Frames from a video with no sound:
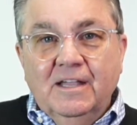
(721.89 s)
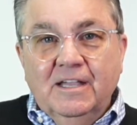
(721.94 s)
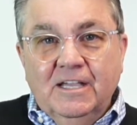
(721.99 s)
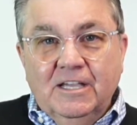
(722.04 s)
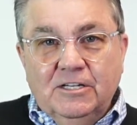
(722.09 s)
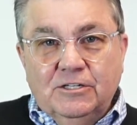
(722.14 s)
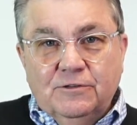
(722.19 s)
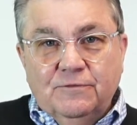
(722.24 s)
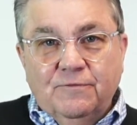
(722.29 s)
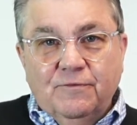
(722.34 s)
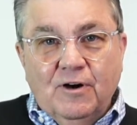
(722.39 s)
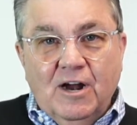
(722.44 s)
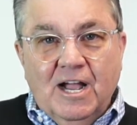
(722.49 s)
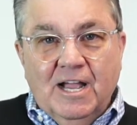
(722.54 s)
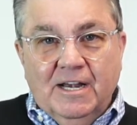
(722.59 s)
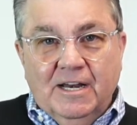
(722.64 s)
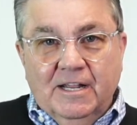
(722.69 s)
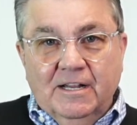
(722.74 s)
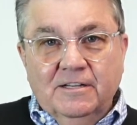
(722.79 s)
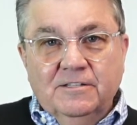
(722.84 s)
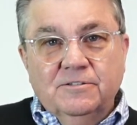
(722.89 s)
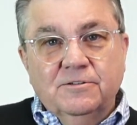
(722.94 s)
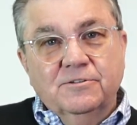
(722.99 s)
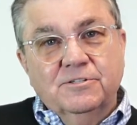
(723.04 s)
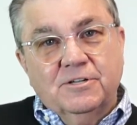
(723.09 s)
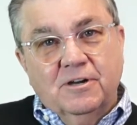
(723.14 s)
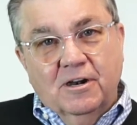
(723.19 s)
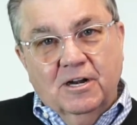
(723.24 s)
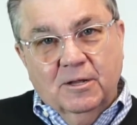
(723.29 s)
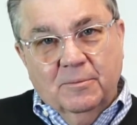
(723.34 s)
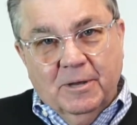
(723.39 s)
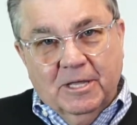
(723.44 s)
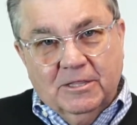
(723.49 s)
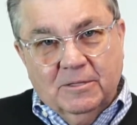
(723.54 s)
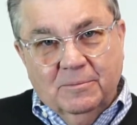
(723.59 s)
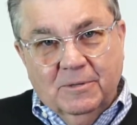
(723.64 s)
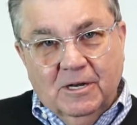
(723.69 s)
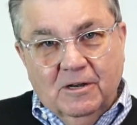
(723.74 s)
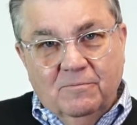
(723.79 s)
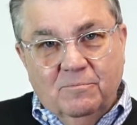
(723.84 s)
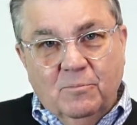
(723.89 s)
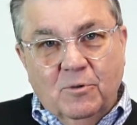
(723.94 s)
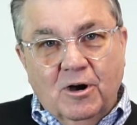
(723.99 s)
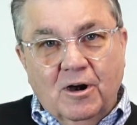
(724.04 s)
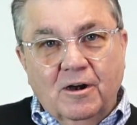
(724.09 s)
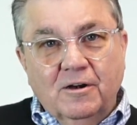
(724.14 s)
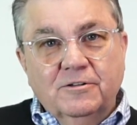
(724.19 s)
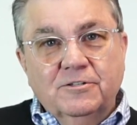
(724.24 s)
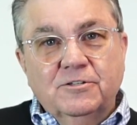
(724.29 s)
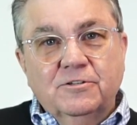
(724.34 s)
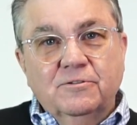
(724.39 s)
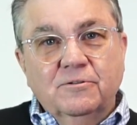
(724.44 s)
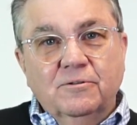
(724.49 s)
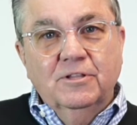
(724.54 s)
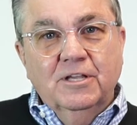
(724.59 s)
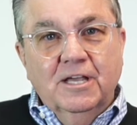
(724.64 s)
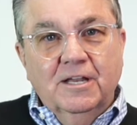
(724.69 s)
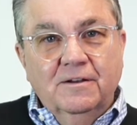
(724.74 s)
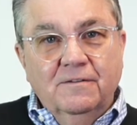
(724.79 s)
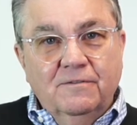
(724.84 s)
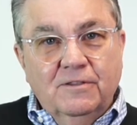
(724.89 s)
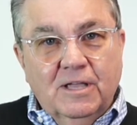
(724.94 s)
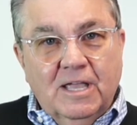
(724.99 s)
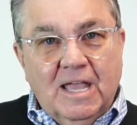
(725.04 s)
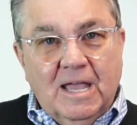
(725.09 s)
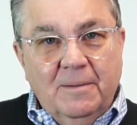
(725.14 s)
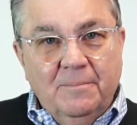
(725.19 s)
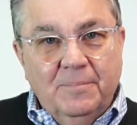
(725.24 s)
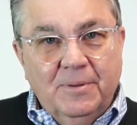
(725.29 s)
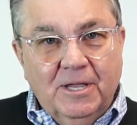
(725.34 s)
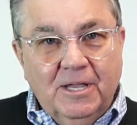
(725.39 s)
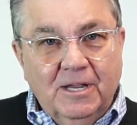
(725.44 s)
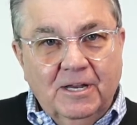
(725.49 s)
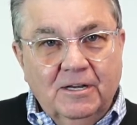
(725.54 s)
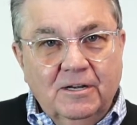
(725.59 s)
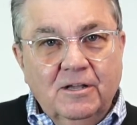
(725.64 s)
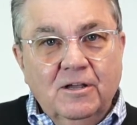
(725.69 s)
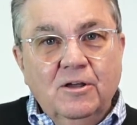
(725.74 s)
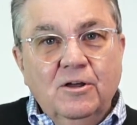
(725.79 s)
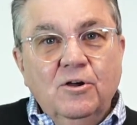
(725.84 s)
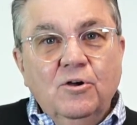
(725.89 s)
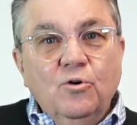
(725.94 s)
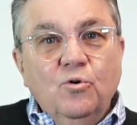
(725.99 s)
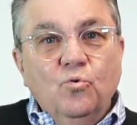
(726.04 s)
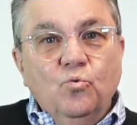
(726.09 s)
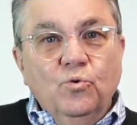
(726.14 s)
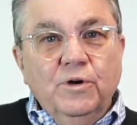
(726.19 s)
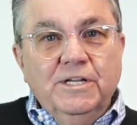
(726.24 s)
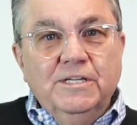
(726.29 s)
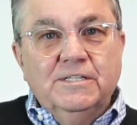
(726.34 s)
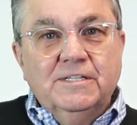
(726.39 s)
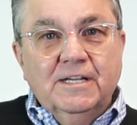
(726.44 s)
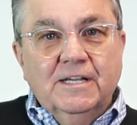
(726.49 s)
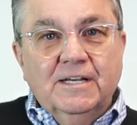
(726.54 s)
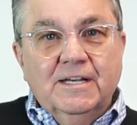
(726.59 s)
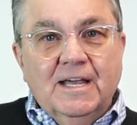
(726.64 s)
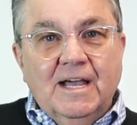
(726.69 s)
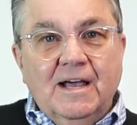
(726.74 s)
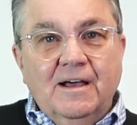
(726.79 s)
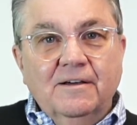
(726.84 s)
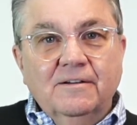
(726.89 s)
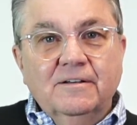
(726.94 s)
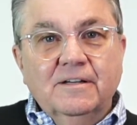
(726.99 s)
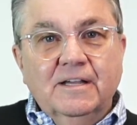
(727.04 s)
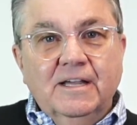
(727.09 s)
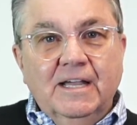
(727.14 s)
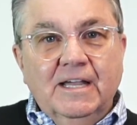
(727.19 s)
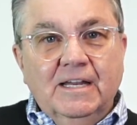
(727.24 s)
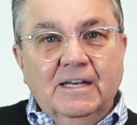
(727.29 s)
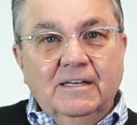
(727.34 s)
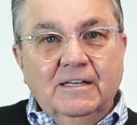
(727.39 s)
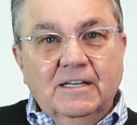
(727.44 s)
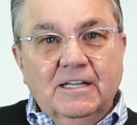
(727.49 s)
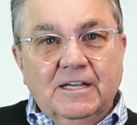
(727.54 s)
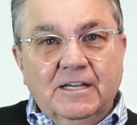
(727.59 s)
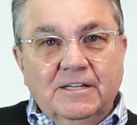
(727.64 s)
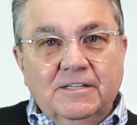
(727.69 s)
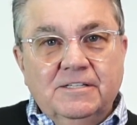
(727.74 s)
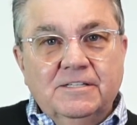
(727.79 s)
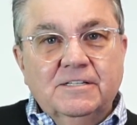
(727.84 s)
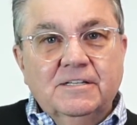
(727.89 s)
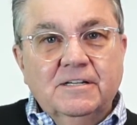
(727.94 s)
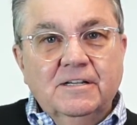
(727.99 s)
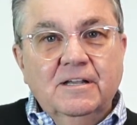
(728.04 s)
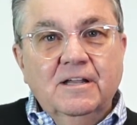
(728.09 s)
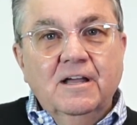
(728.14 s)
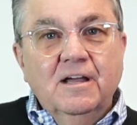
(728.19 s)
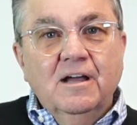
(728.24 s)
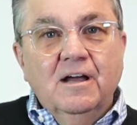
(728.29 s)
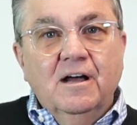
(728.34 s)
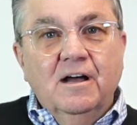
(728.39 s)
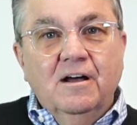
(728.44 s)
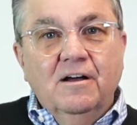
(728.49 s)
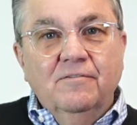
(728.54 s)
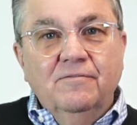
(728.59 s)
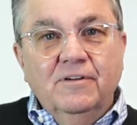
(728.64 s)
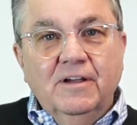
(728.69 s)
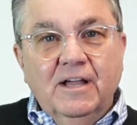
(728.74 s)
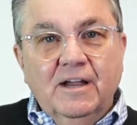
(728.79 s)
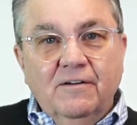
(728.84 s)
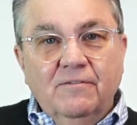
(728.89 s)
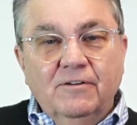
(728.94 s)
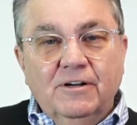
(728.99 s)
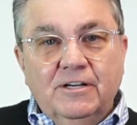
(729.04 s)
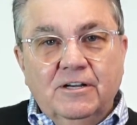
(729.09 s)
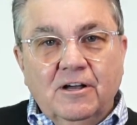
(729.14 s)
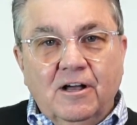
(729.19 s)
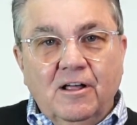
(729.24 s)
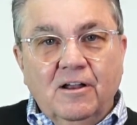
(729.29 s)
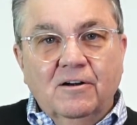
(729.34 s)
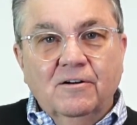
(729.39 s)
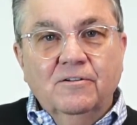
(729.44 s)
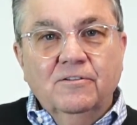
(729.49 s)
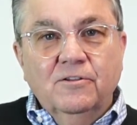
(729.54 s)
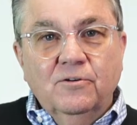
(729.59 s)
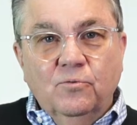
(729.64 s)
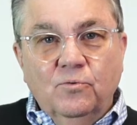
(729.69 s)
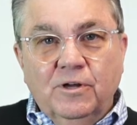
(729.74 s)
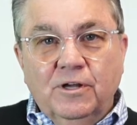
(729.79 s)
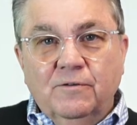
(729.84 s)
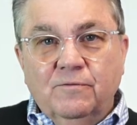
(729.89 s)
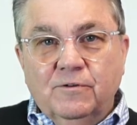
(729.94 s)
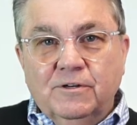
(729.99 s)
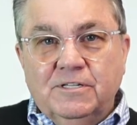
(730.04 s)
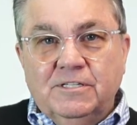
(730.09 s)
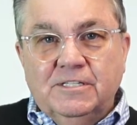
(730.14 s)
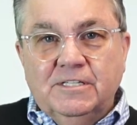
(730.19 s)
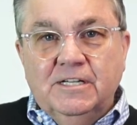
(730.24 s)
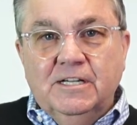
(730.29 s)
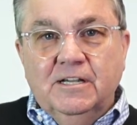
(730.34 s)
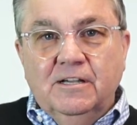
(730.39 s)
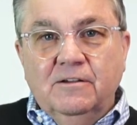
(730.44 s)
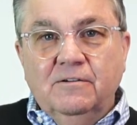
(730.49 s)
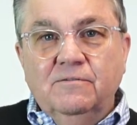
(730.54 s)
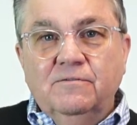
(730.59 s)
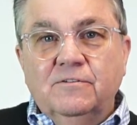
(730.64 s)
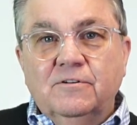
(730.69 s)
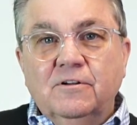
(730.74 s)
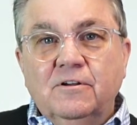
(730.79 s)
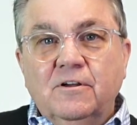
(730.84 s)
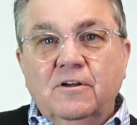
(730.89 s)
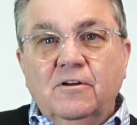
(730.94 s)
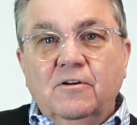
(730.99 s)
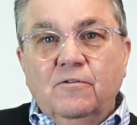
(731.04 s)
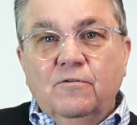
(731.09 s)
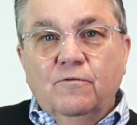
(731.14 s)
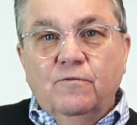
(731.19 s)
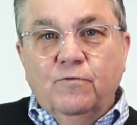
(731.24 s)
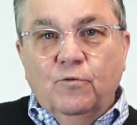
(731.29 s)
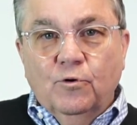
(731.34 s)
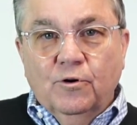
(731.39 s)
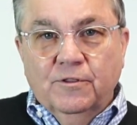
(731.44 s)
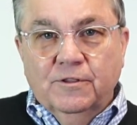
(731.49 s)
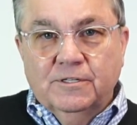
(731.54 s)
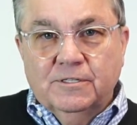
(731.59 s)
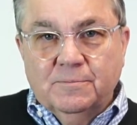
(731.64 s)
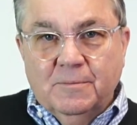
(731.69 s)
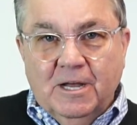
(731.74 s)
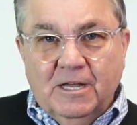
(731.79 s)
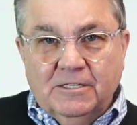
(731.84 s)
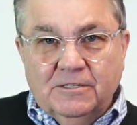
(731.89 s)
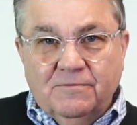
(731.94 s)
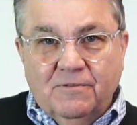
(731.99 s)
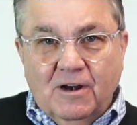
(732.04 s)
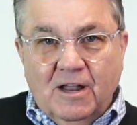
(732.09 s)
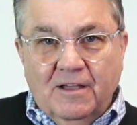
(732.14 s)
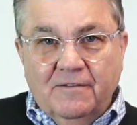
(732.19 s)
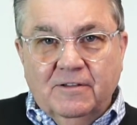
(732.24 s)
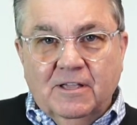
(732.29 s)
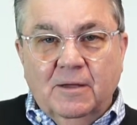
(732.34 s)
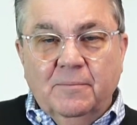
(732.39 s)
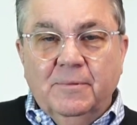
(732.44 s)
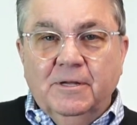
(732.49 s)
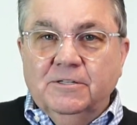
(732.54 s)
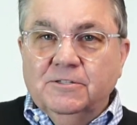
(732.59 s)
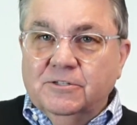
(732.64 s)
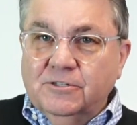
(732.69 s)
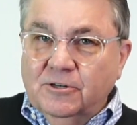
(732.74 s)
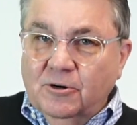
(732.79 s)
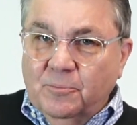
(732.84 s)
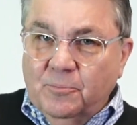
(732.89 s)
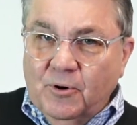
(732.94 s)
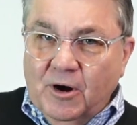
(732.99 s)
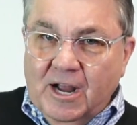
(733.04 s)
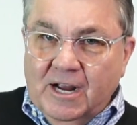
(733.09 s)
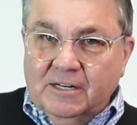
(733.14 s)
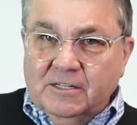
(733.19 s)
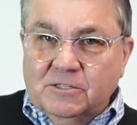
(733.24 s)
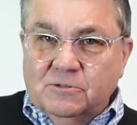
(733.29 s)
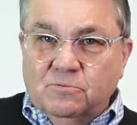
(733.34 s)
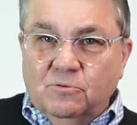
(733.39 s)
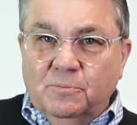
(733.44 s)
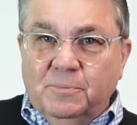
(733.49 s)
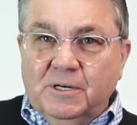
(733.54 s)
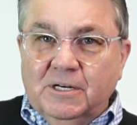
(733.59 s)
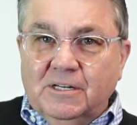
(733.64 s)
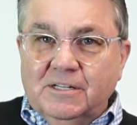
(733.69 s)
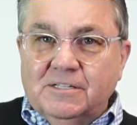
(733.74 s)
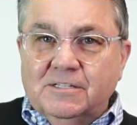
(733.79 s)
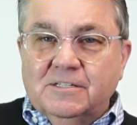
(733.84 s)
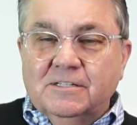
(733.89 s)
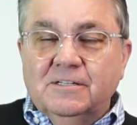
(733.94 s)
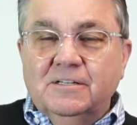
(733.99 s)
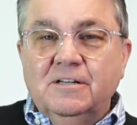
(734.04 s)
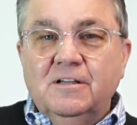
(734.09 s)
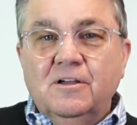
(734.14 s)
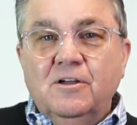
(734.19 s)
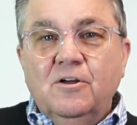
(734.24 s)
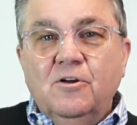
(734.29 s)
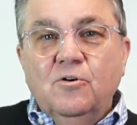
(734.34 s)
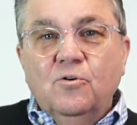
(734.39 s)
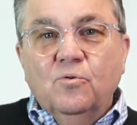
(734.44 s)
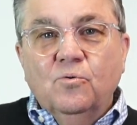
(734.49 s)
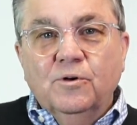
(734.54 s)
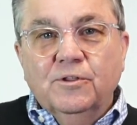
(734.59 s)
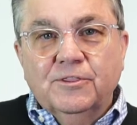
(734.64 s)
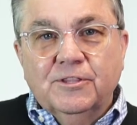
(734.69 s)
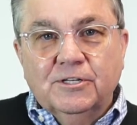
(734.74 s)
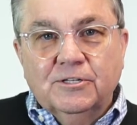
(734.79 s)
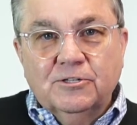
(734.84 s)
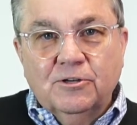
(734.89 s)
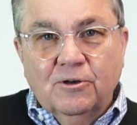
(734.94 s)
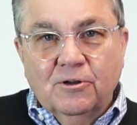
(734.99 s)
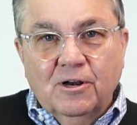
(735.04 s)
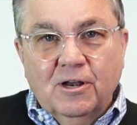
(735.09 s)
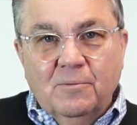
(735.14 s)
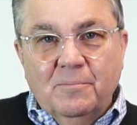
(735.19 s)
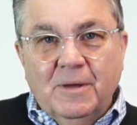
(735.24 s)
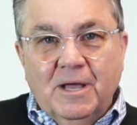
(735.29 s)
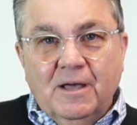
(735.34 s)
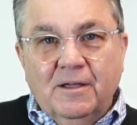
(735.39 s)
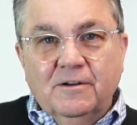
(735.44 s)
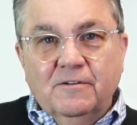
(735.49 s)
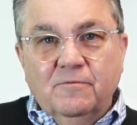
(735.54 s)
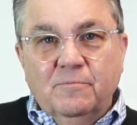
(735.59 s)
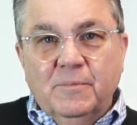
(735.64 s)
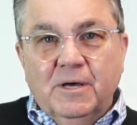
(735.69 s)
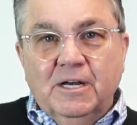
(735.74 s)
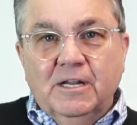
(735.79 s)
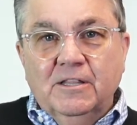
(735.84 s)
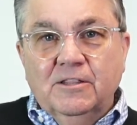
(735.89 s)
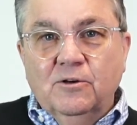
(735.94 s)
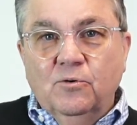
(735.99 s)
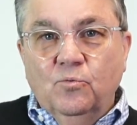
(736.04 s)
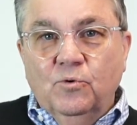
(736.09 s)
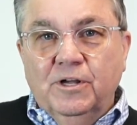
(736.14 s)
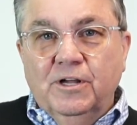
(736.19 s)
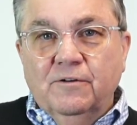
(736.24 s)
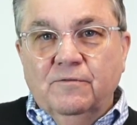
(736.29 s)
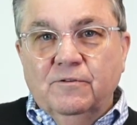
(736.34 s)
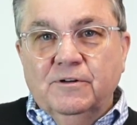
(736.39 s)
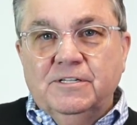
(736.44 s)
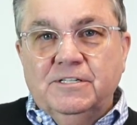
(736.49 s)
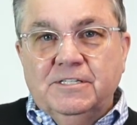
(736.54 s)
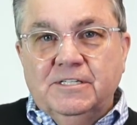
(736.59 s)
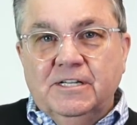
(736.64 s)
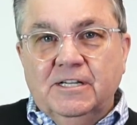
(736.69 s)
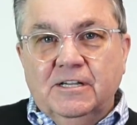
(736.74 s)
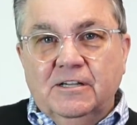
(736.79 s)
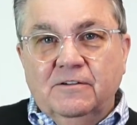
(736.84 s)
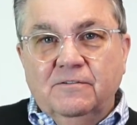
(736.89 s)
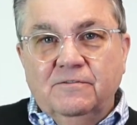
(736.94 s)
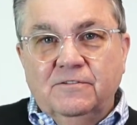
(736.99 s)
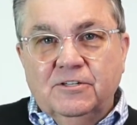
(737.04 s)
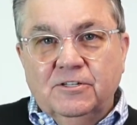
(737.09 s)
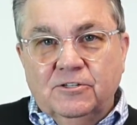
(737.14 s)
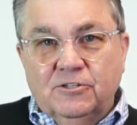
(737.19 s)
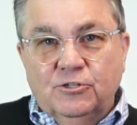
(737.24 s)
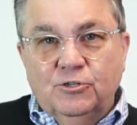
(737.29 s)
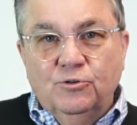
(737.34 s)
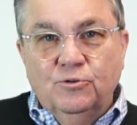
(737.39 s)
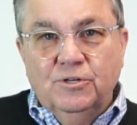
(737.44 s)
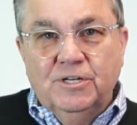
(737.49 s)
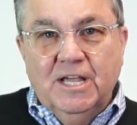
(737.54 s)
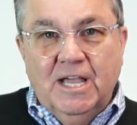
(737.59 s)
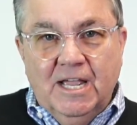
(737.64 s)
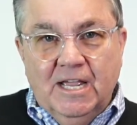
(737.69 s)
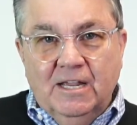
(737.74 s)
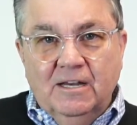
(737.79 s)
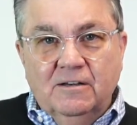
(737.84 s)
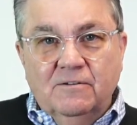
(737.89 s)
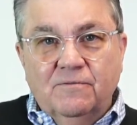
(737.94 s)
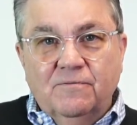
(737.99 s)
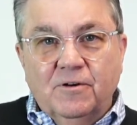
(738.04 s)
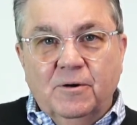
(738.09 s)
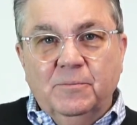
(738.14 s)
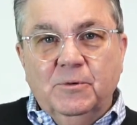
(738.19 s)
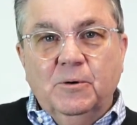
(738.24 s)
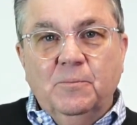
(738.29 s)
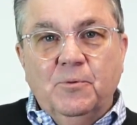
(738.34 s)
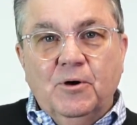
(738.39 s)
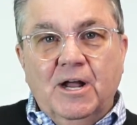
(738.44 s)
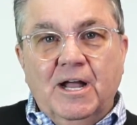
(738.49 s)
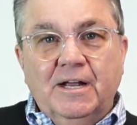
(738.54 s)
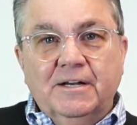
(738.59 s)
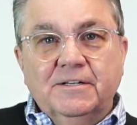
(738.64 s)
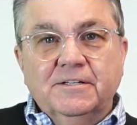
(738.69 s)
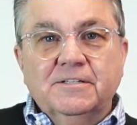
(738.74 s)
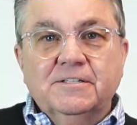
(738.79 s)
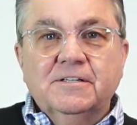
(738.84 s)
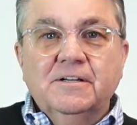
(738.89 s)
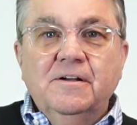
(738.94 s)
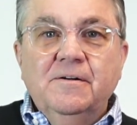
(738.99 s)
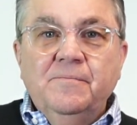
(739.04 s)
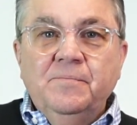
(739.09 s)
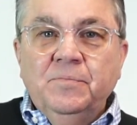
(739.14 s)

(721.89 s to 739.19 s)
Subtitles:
Each Friday, so starting about the middle of March the end of the campaign, we send out a list of every dollar that we have received for the Smiles for Life campaign. So your practice will be listed with the total amount of money that we have received to date from your practice.